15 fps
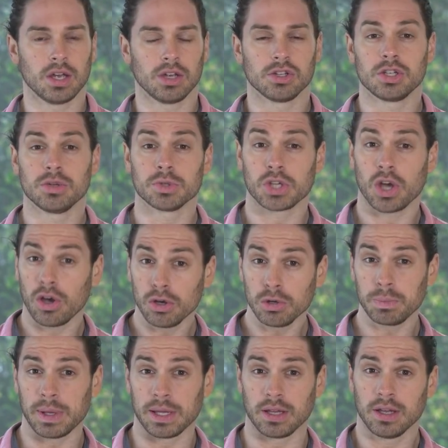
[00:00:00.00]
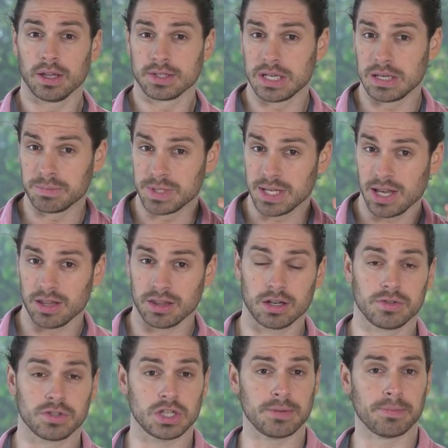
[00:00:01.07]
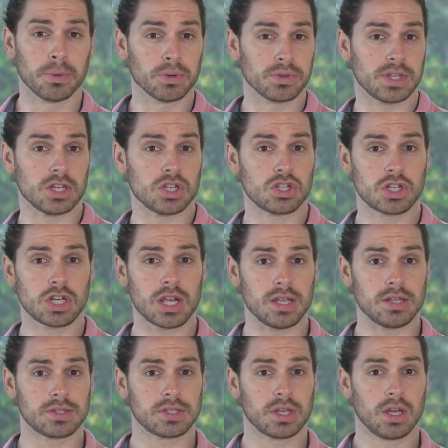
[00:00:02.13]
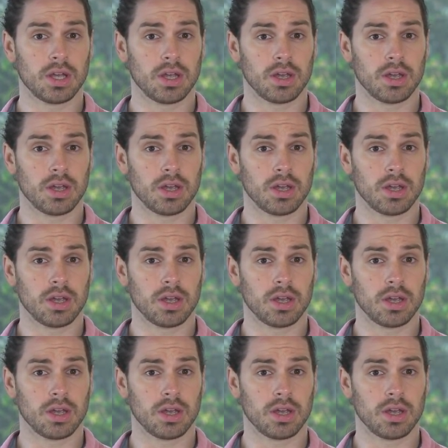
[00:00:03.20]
She was hoping deep down that if she bought these sheets,